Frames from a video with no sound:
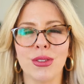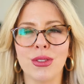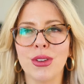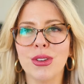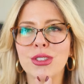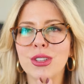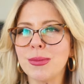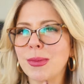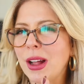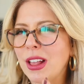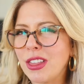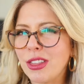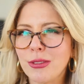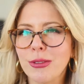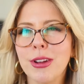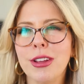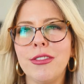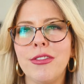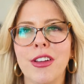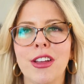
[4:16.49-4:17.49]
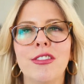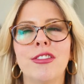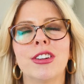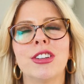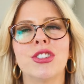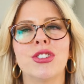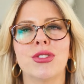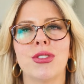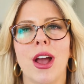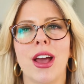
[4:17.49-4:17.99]
So those are my three
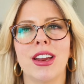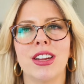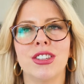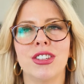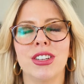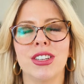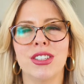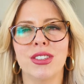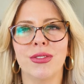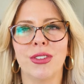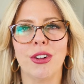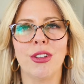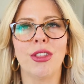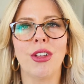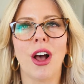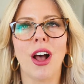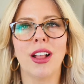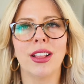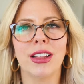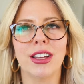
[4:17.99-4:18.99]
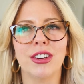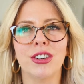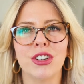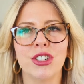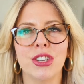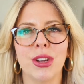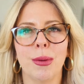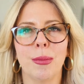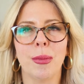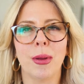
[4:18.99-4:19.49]
favorite strategies for thought
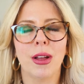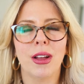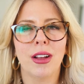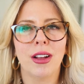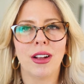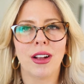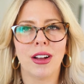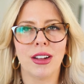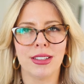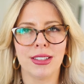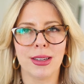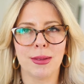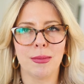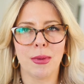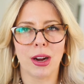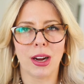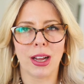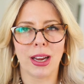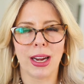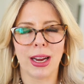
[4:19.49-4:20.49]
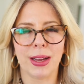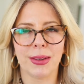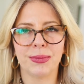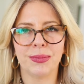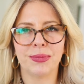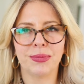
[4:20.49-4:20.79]
leadership content marketing.